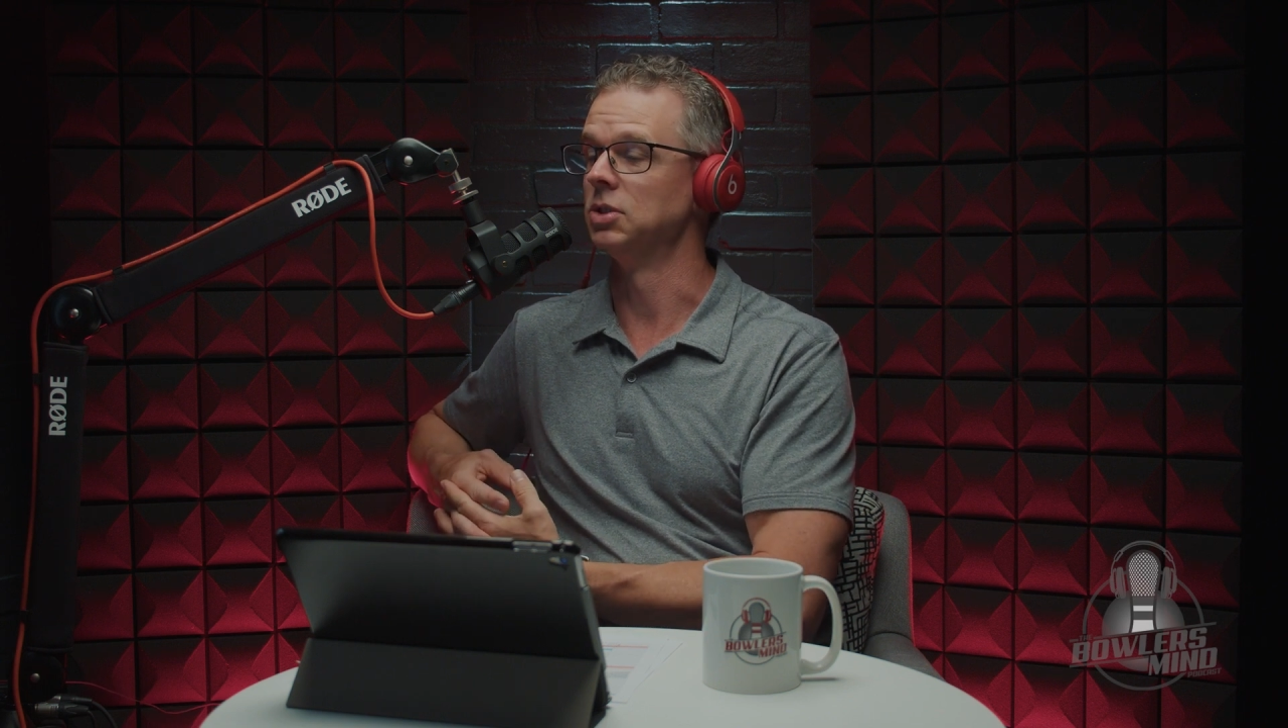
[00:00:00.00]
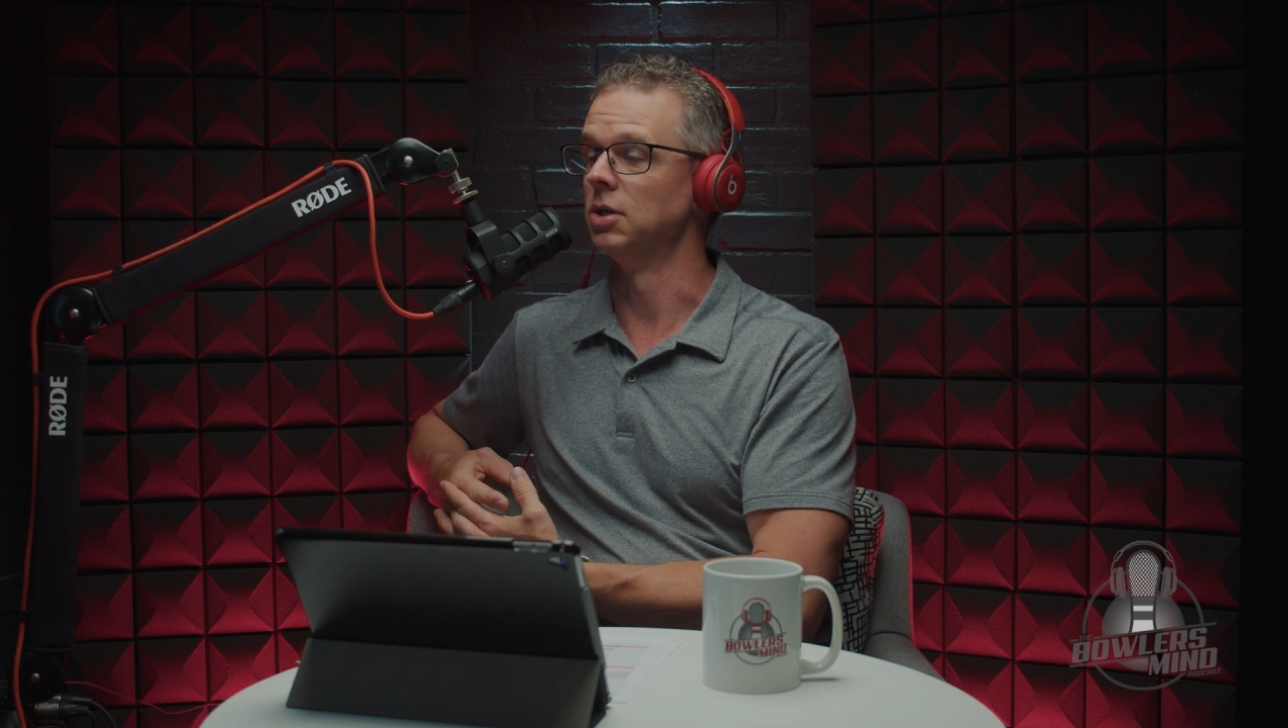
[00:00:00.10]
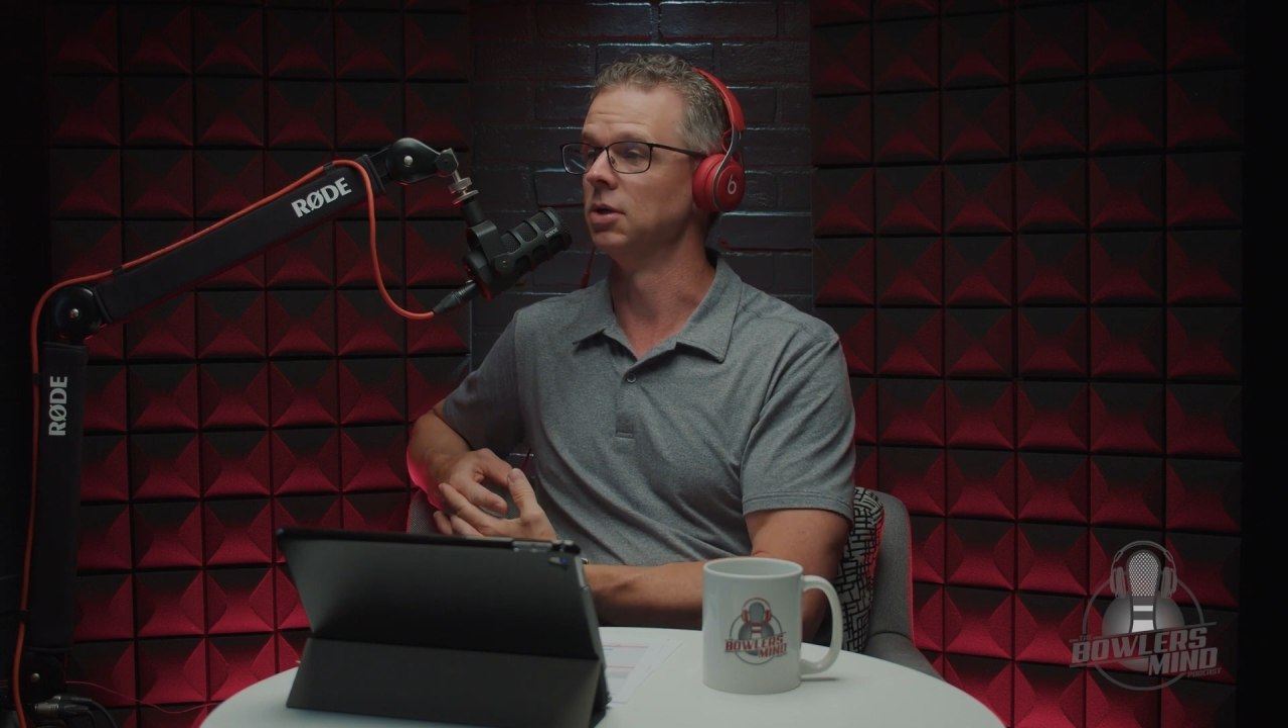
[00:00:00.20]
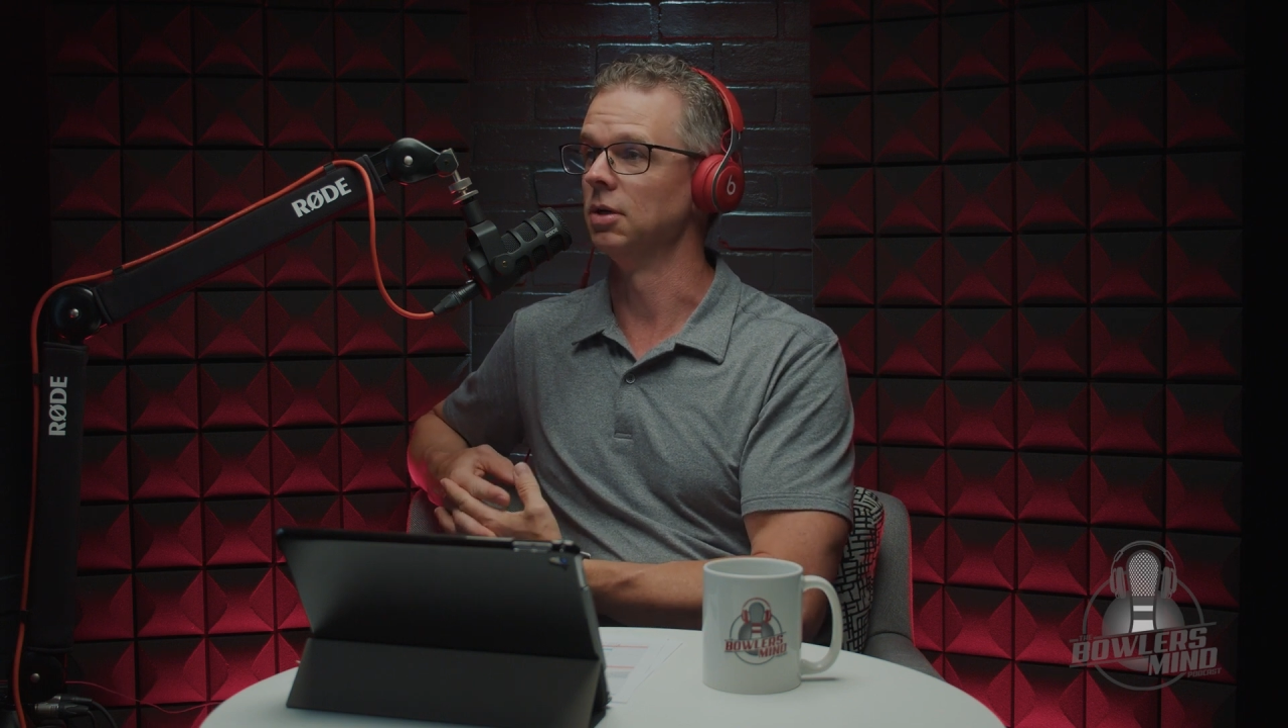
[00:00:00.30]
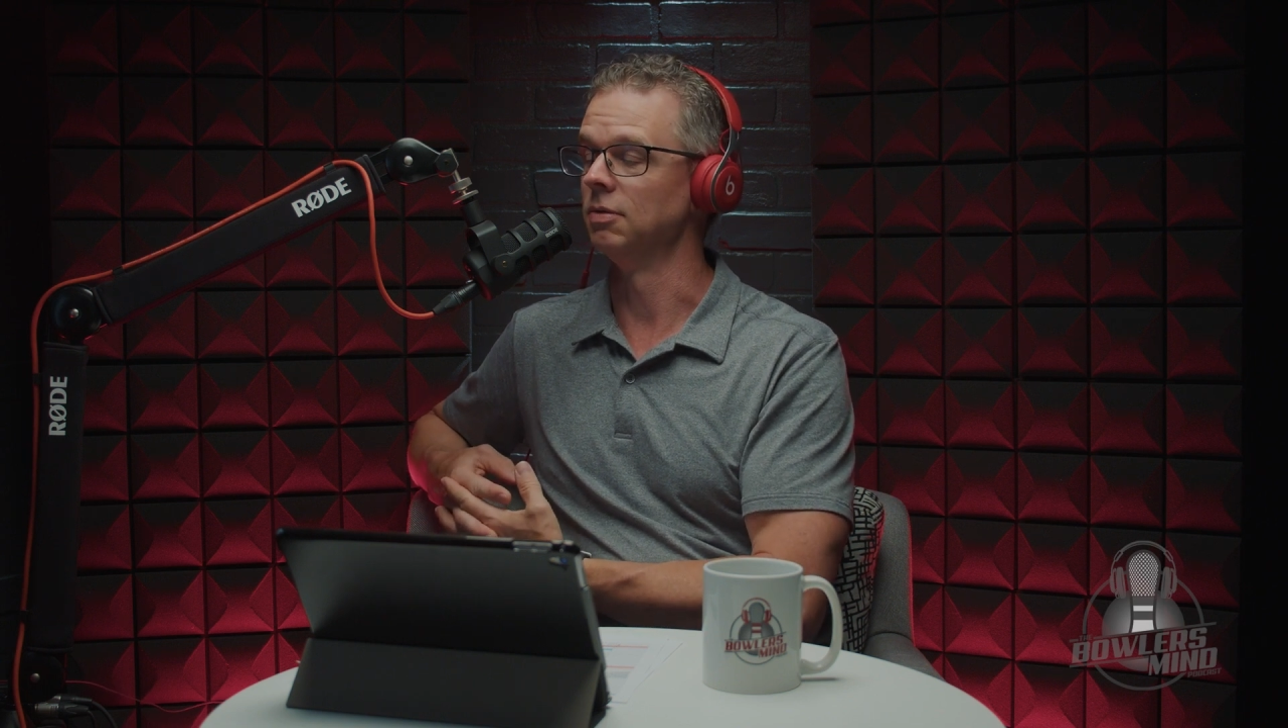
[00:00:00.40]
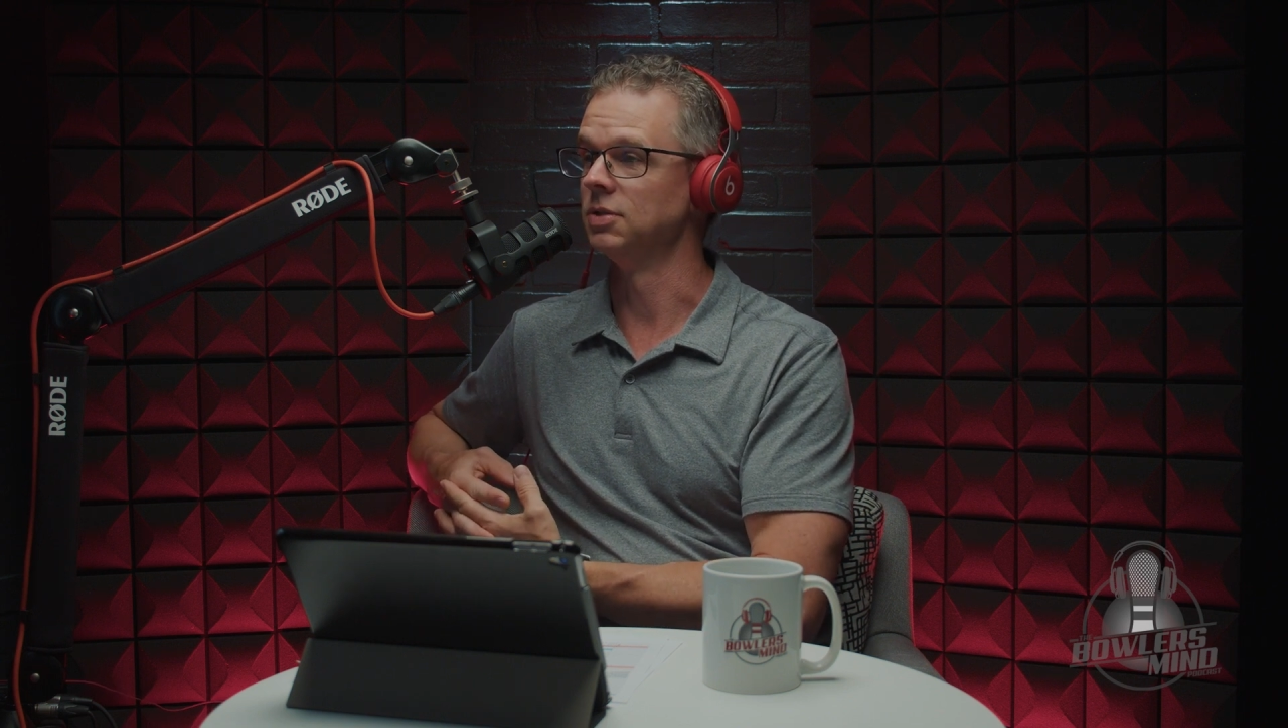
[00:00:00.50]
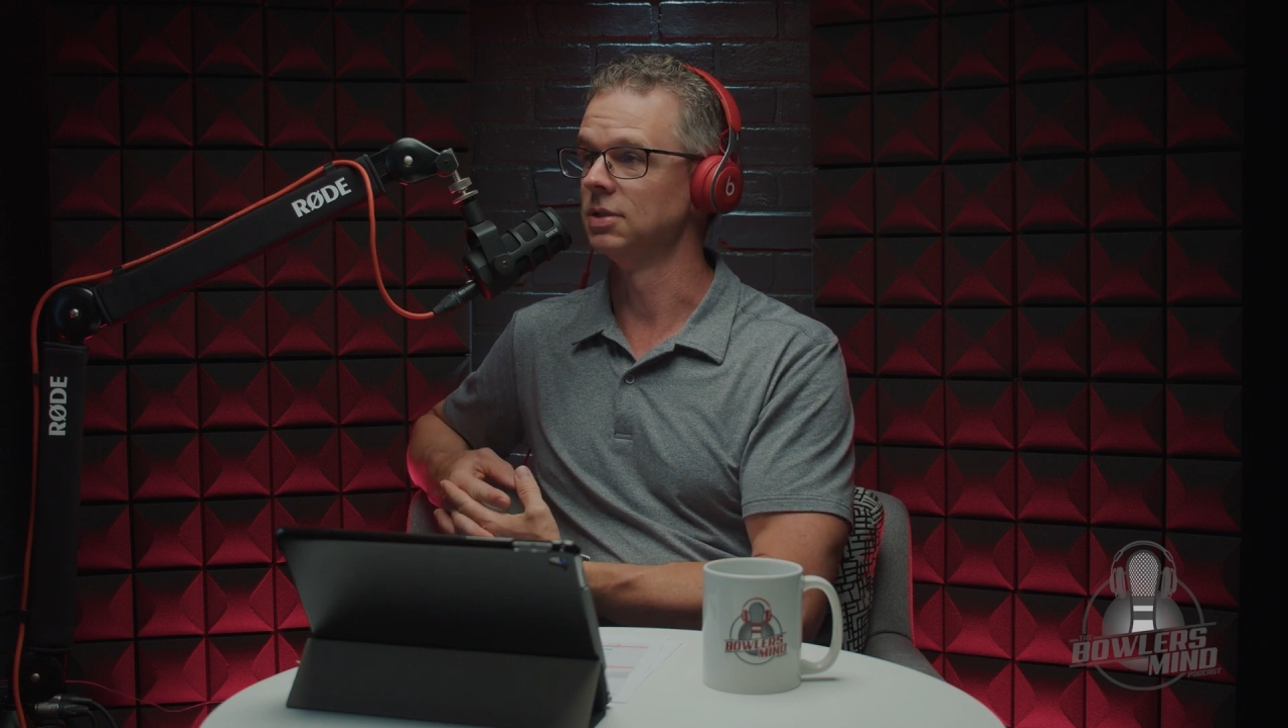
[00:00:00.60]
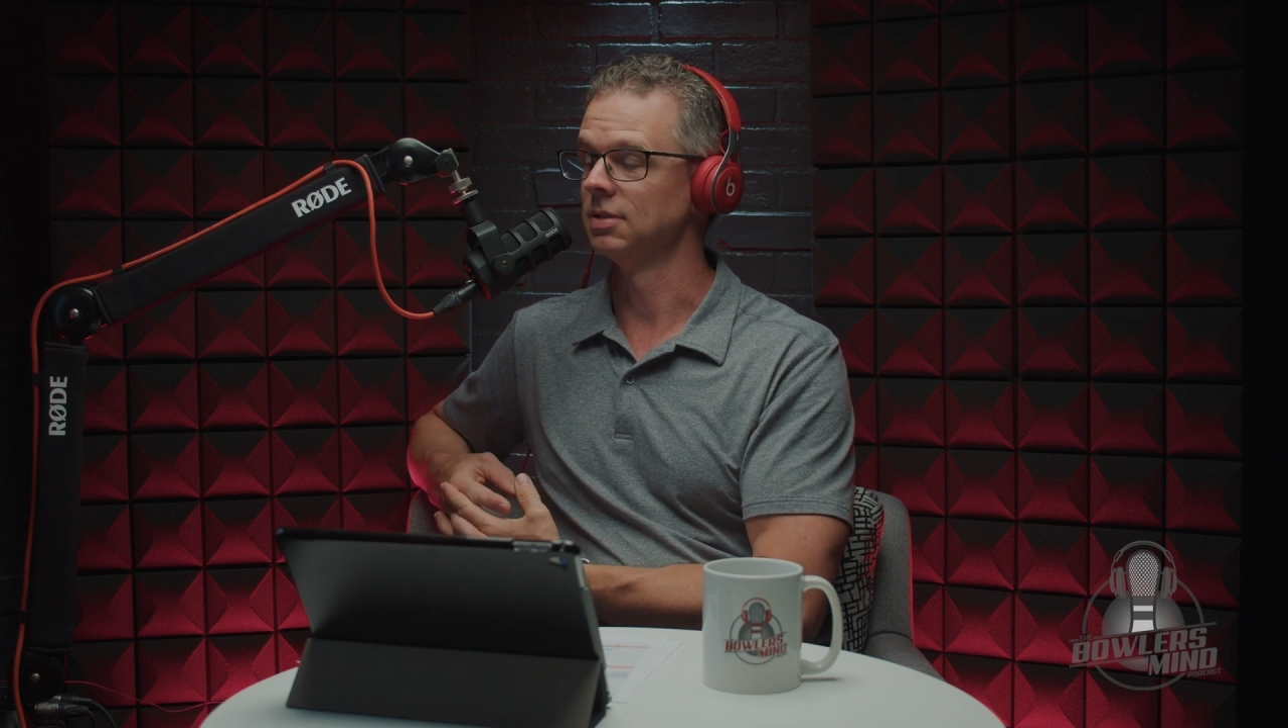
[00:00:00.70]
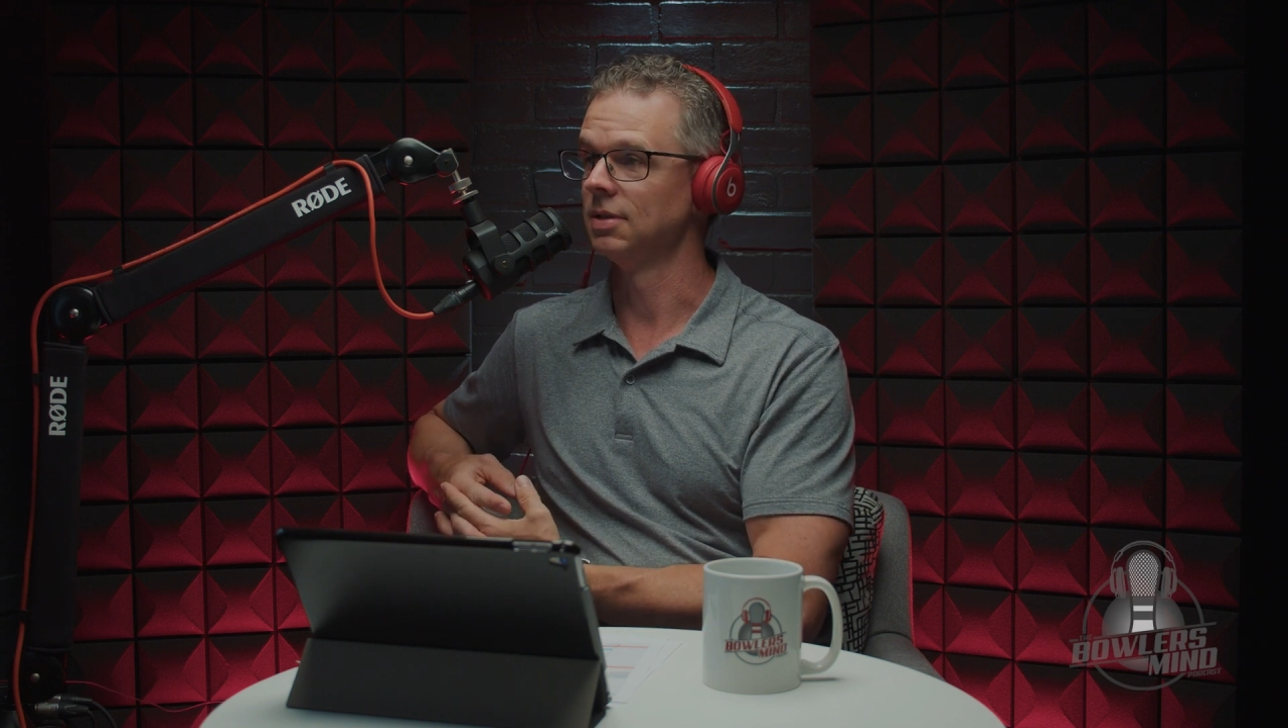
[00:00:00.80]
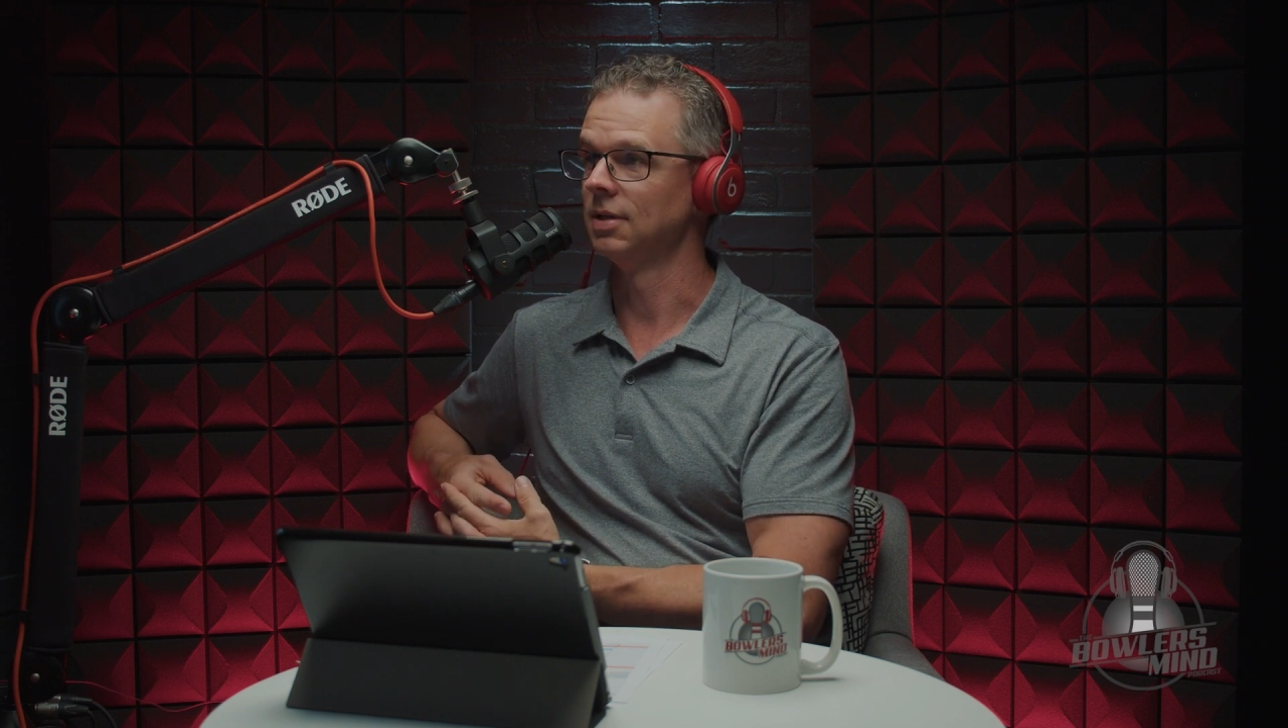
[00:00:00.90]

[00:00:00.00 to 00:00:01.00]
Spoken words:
the nerves